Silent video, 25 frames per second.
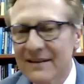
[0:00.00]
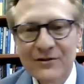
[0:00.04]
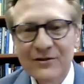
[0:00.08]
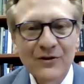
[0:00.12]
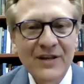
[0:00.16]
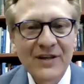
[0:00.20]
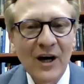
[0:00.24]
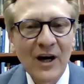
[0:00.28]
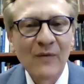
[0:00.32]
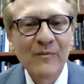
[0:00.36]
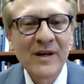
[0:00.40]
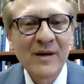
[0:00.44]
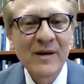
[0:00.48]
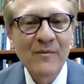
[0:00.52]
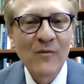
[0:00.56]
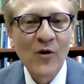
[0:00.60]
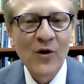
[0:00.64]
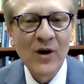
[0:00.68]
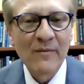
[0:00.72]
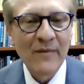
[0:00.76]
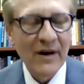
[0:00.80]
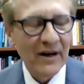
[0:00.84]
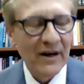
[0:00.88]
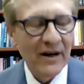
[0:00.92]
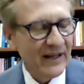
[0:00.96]
so tell me
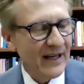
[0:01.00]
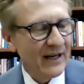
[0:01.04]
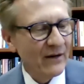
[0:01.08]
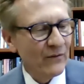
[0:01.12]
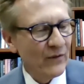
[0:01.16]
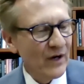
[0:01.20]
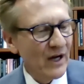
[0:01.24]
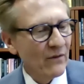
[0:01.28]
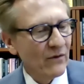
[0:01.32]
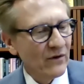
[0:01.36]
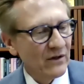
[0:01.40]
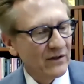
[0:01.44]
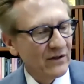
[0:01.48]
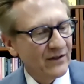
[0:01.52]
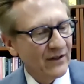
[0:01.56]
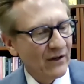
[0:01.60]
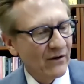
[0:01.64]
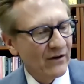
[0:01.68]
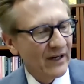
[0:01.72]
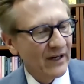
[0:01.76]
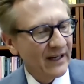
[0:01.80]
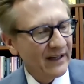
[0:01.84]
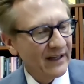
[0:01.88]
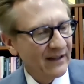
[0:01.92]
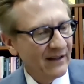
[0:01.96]
more about Kate Raworth's
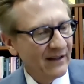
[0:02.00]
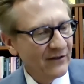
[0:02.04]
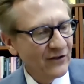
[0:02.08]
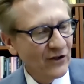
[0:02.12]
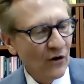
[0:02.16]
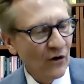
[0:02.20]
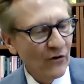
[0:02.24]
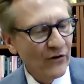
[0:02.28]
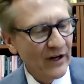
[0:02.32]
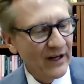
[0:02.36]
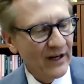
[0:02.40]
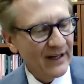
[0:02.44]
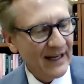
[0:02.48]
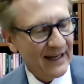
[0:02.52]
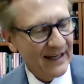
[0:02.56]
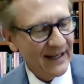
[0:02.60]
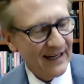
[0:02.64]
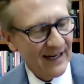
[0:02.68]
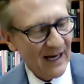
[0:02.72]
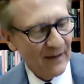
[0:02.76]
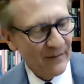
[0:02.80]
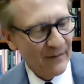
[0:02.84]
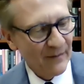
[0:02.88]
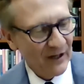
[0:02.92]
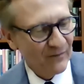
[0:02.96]
donut, donut
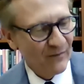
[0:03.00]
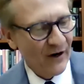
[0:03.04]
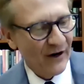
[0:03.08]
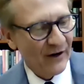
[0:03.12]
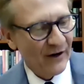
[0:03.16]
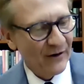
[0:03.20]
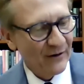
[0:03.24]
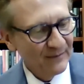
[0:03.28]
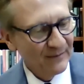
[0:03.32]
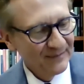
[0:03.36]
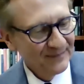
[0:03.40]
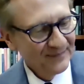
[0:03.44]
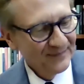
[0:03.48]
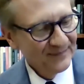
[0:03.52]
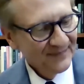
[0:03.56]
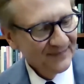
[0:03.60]
economics model.